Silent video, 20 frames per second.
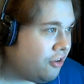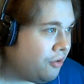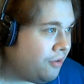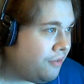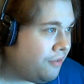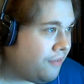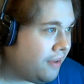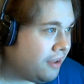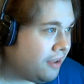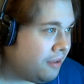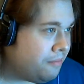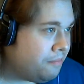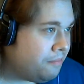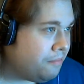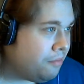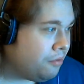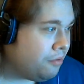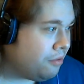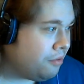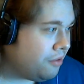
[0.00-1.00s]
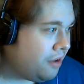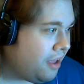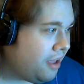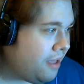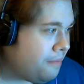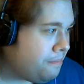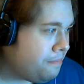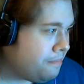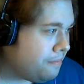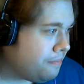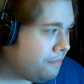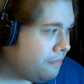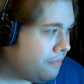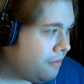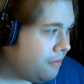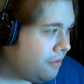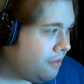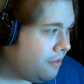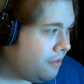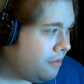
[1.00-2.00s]
if I can pull it up.
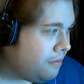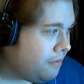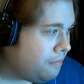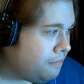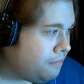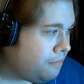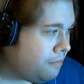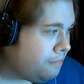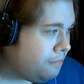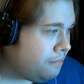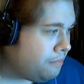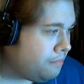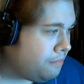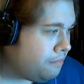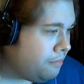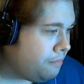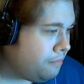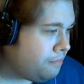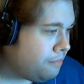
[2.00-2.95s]
Boop, boop.